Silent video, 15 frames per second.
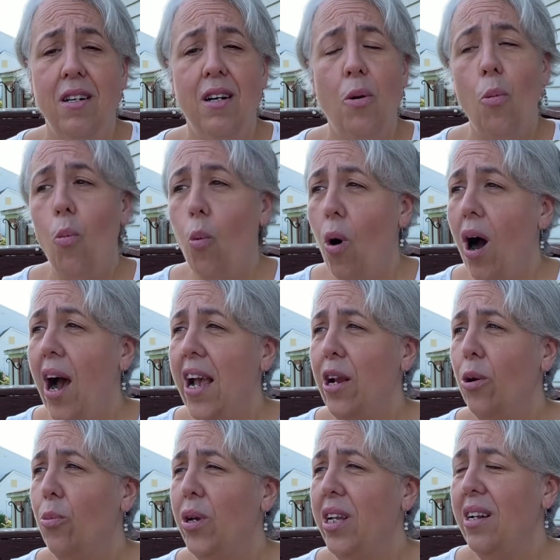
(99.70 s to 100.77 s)
Why are
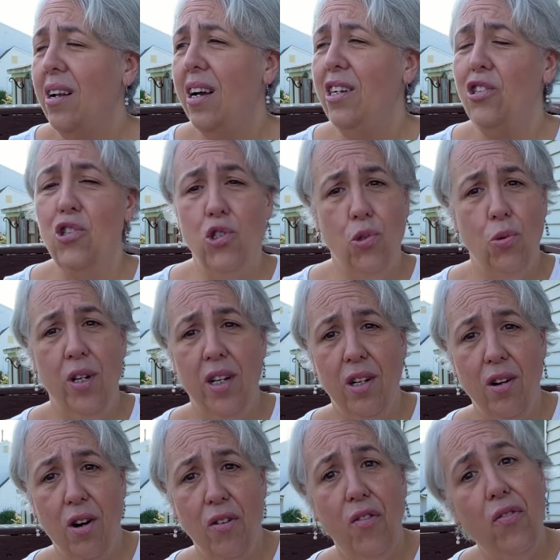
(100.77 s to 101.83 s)
we not enjoying
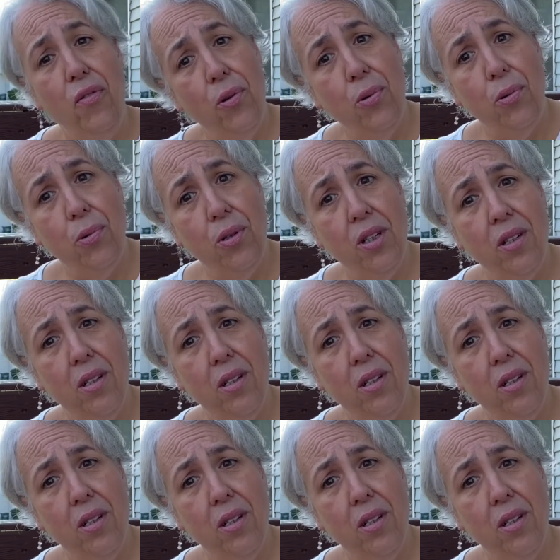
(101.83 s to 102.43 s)
our food?